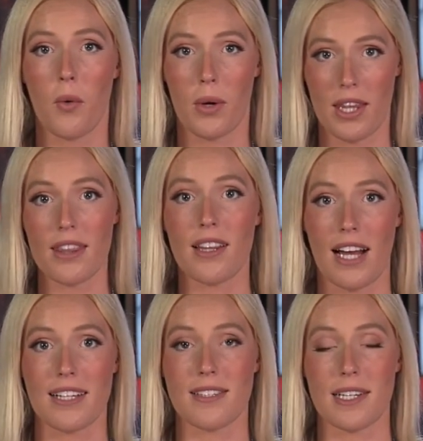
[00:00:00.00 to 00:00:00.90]
within the
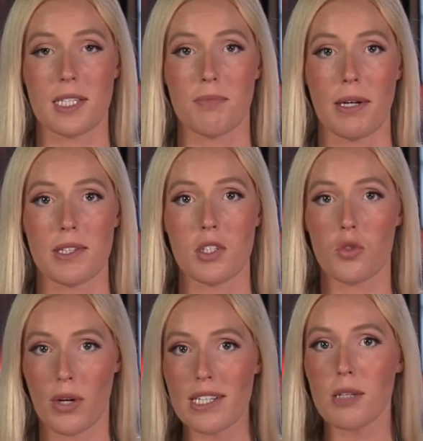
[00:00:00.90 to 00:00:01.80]
last six months
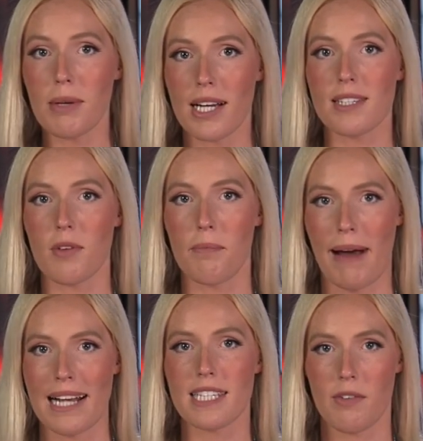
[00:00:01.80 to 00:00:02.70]
strictly because of the
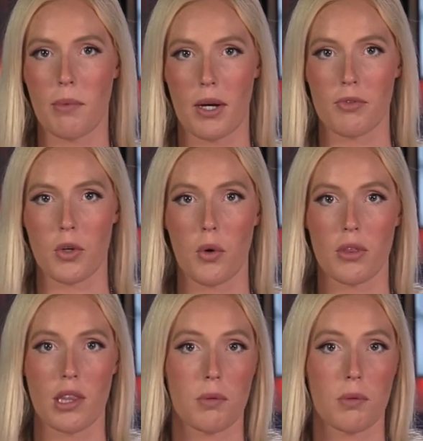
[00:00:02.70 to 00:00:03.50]
massive amount of growth that,